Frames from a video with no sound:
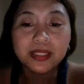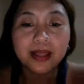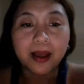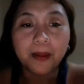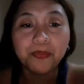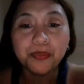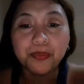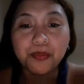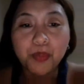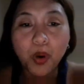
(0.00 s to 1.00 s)
the
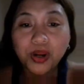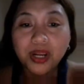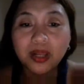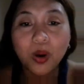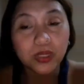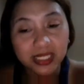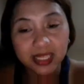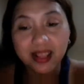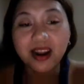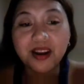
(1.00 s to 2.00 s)
modal
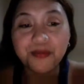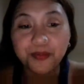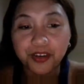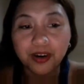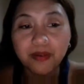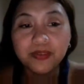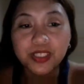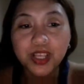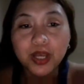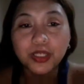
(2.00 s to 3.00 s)
auxiliary
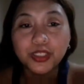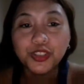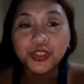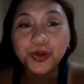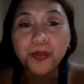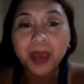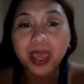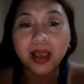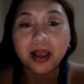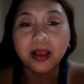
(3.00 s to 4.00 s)
verbs to
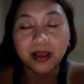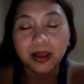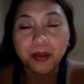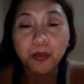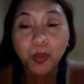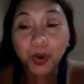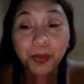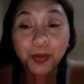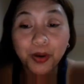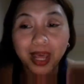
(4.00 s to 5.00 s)
make more
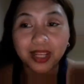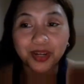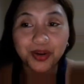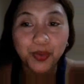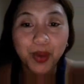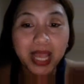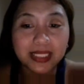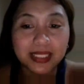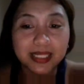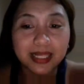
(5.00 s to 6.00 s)
polite
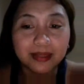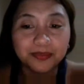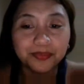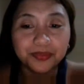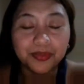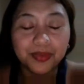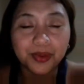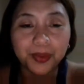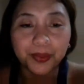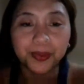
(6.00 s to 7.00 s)
request.
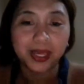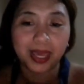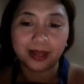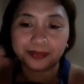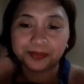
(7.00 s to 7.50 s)
Okay.